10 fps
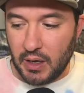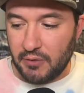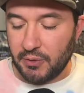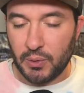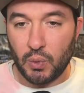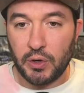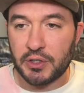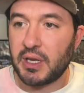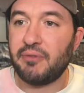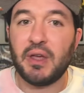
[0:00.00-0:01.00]
from the
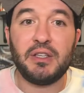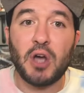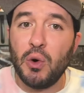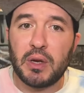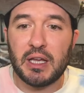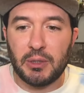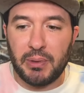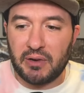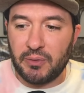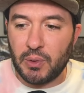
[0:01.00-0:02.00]
Warriors. If they don't get the
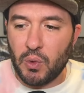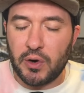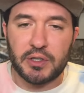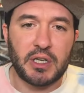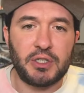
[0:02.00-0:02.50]
pick from the Warriors,